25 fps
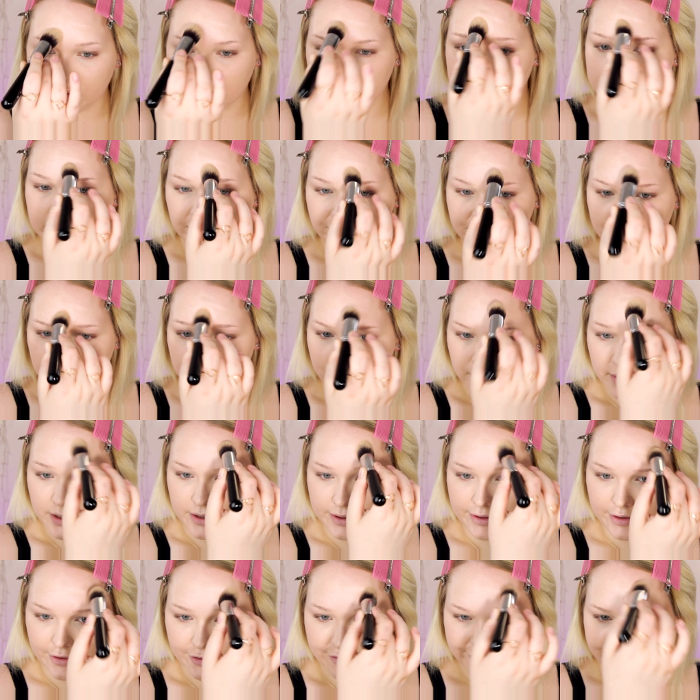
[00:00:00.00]
stuff you put
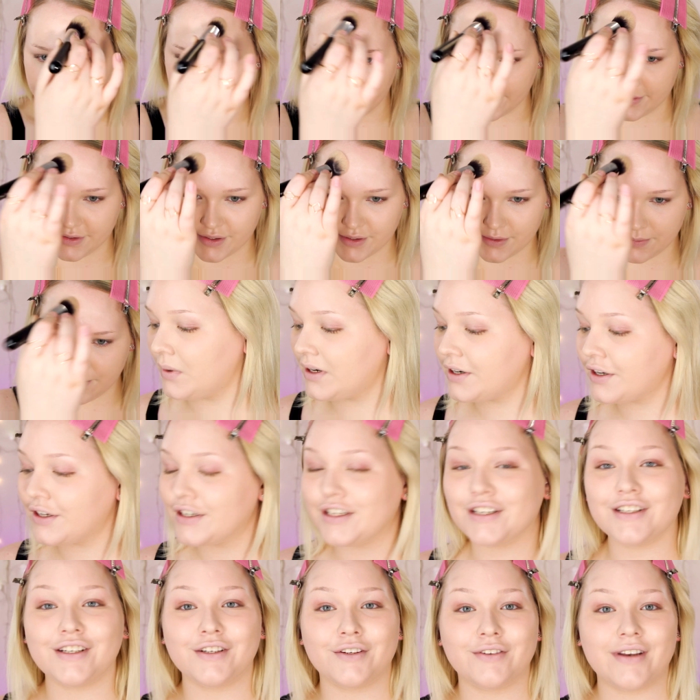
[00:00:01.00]
on your face. What I'm
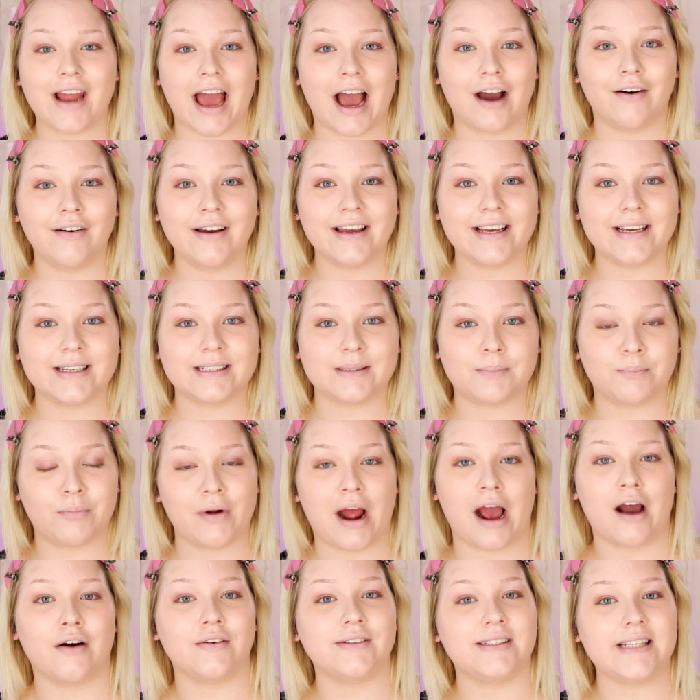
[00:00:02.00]
gonna do now is
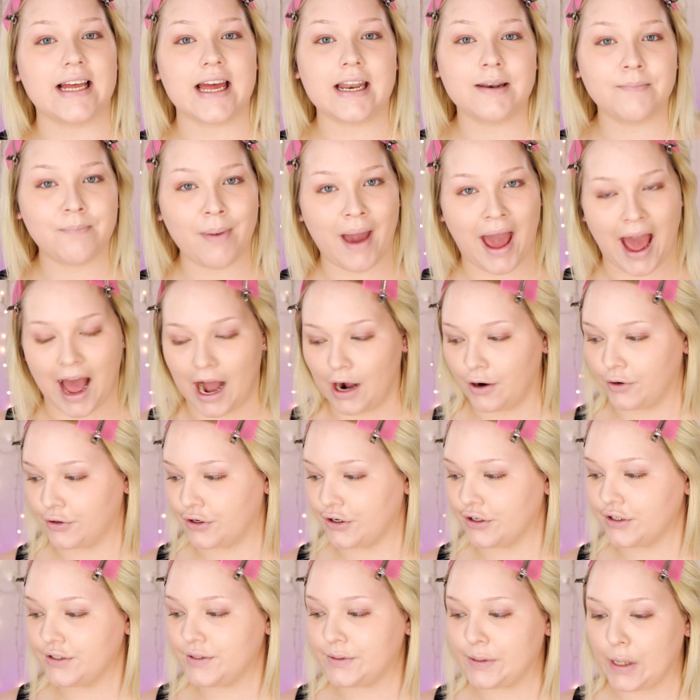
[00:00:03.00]
brows and
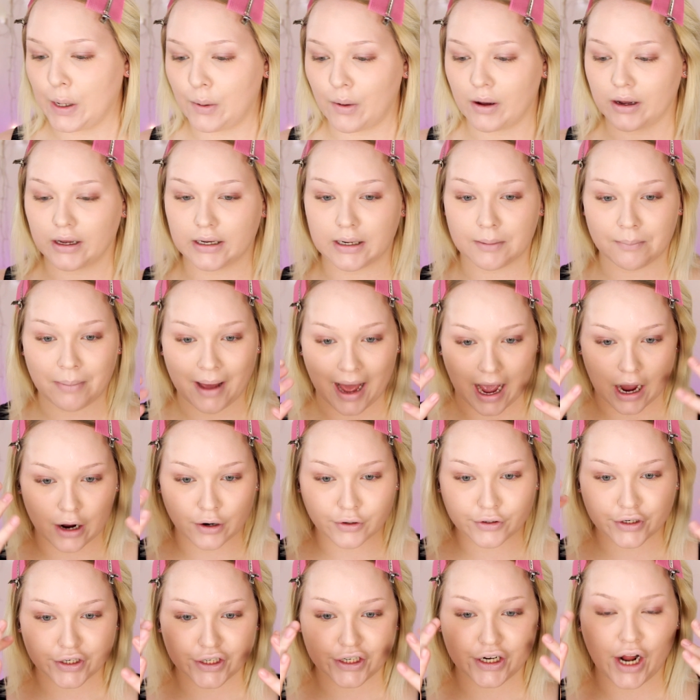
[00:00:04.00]
powder. So I'm gonna
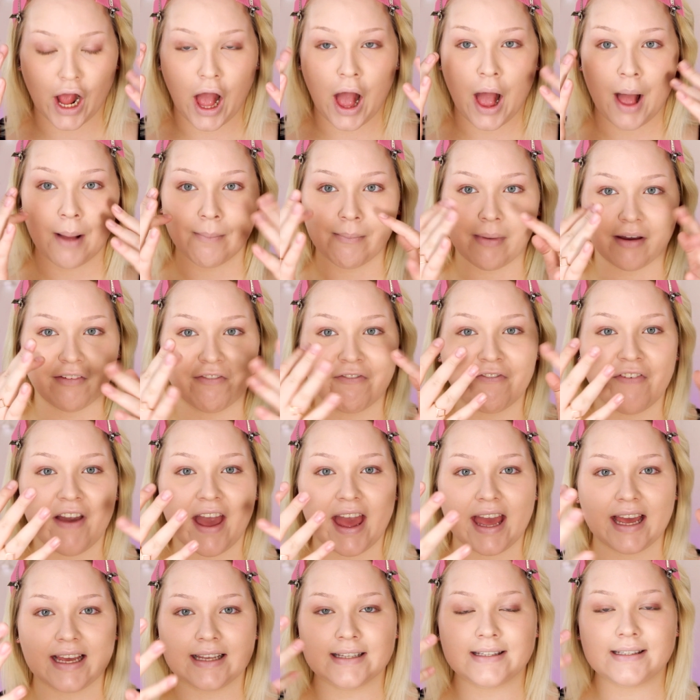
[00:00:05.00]
powder my
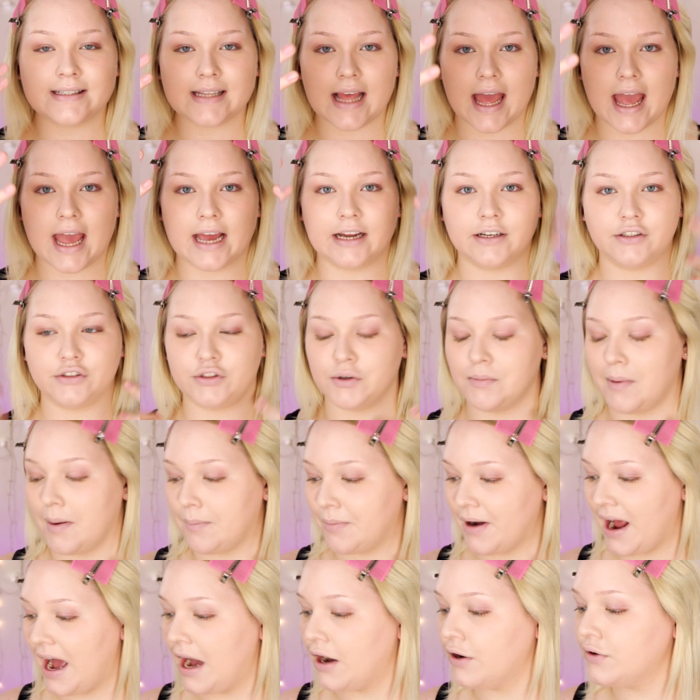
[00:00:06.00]
face and do my
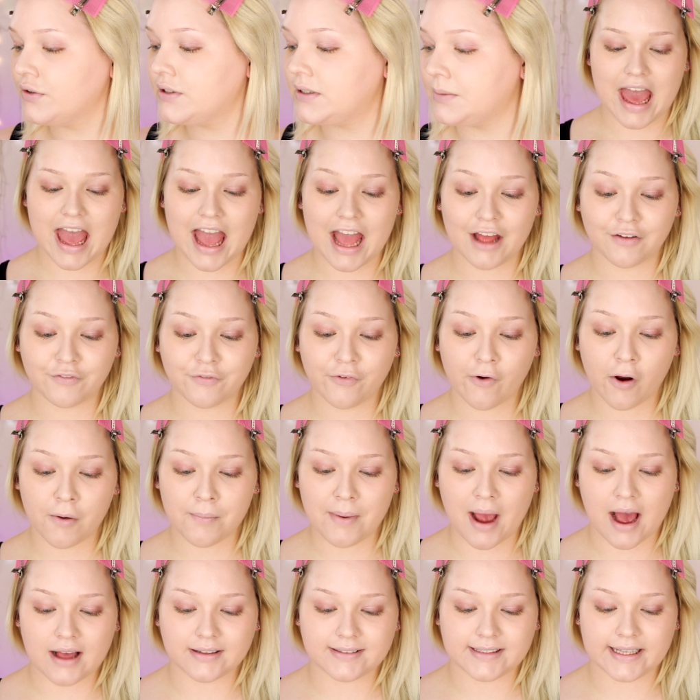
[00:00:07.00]
brows. And for
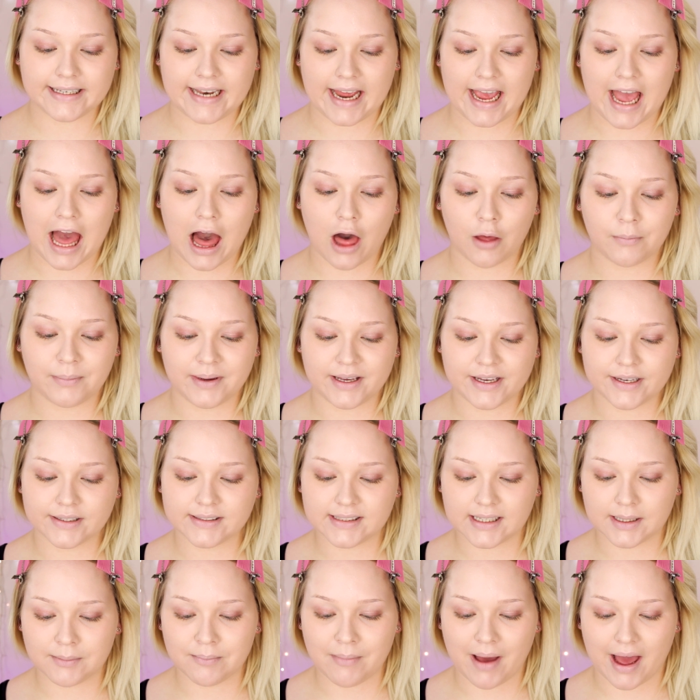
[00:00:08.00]
brows today, I'll be
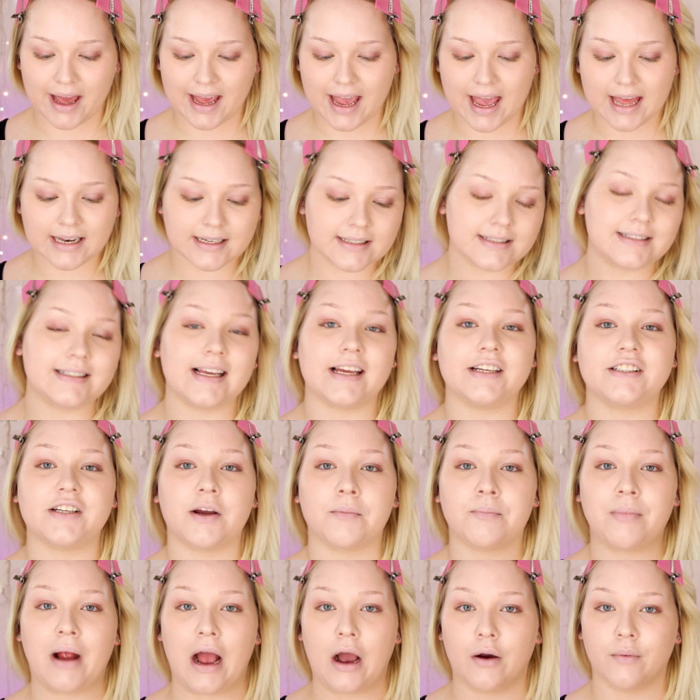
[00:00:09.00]
using my
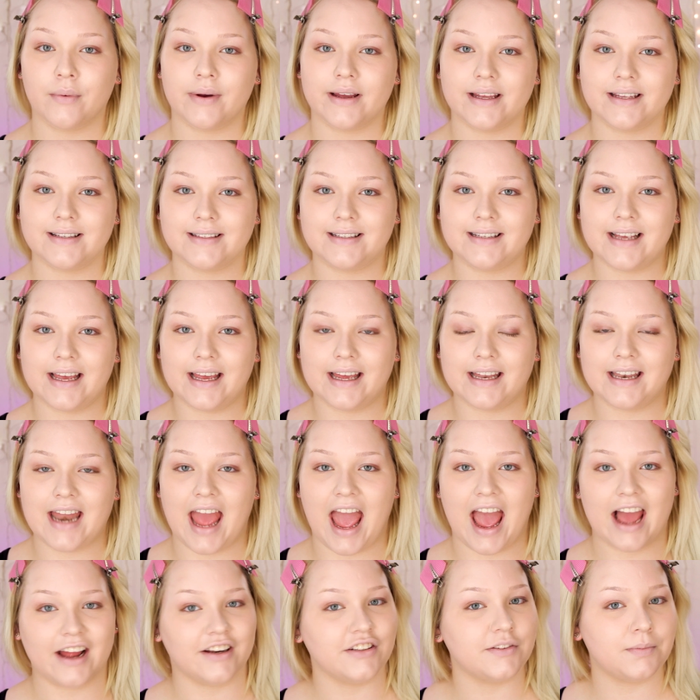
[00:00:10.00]
Anastasia Brow Wiz in
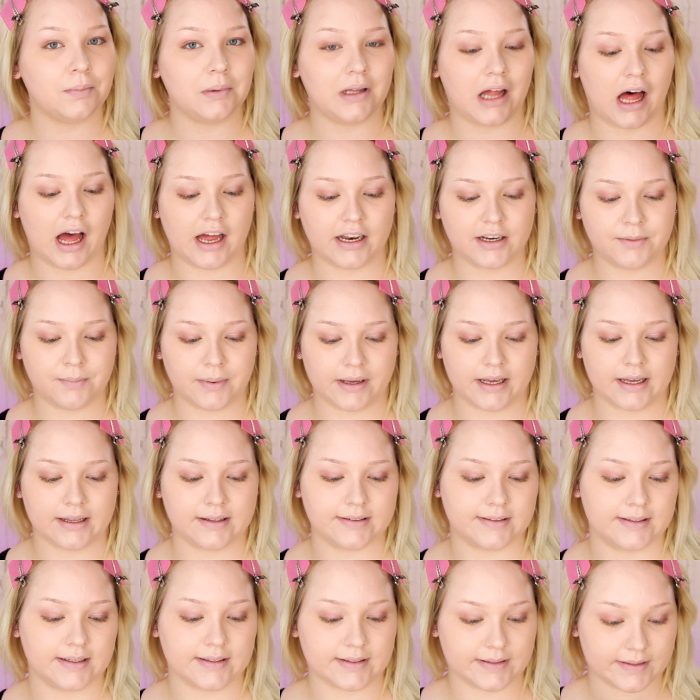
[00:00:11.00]
Ash Blonde
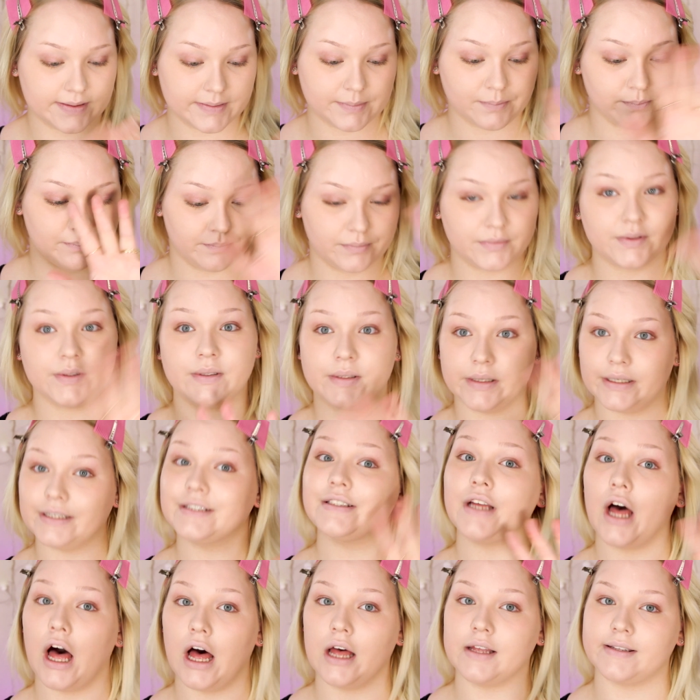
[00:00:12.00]
because it's
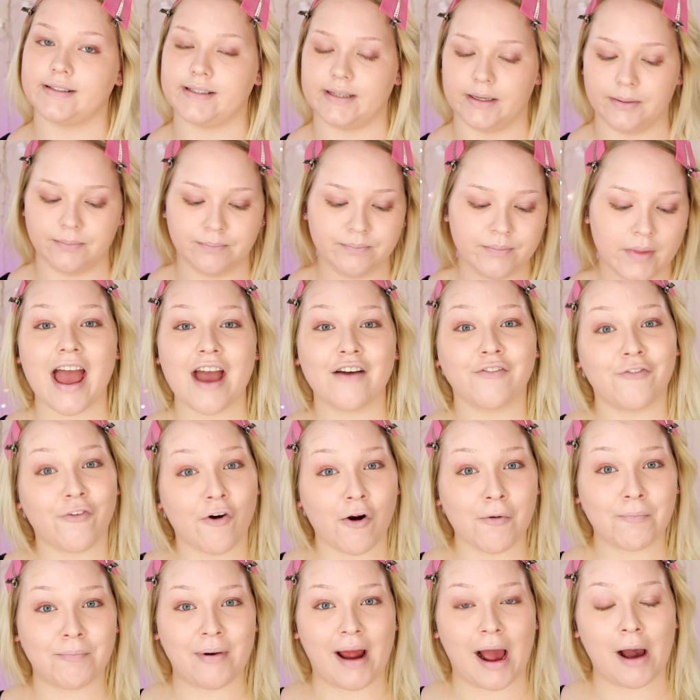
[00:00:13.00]
it's awesome. And
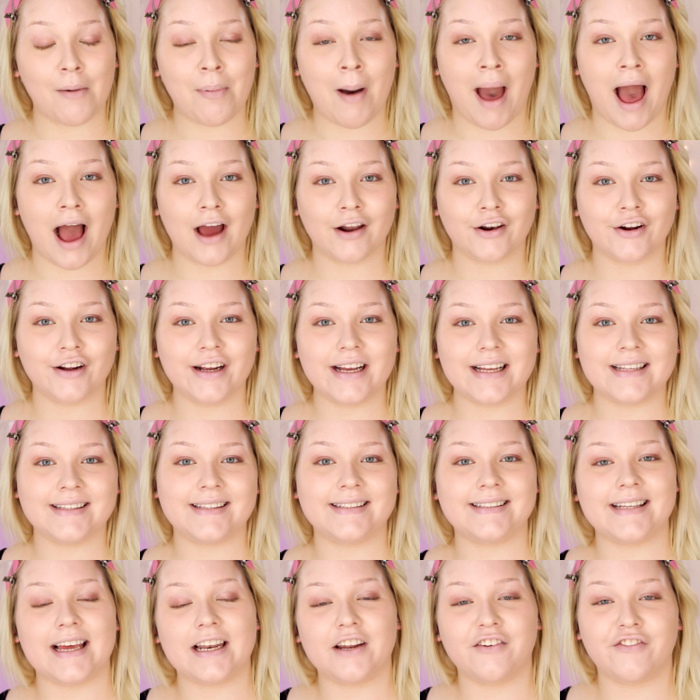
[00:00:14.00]
for brow powder,
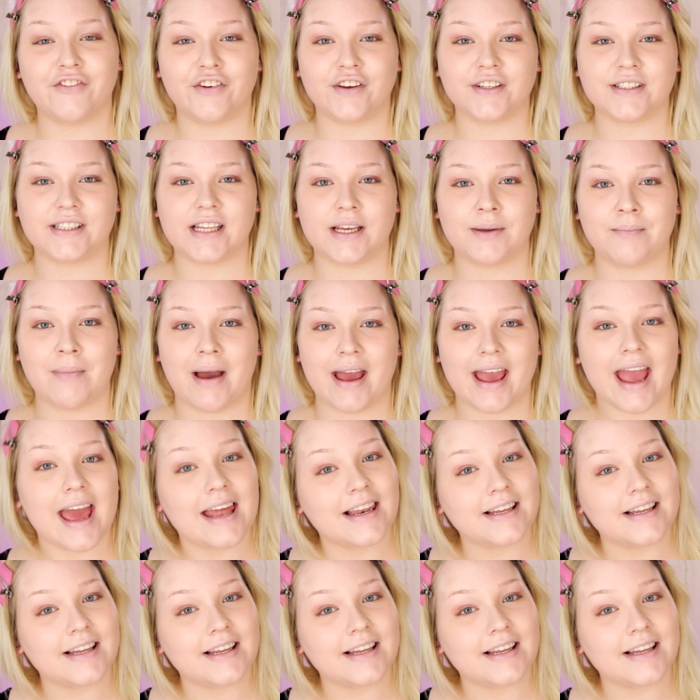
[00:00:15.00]
instead of using my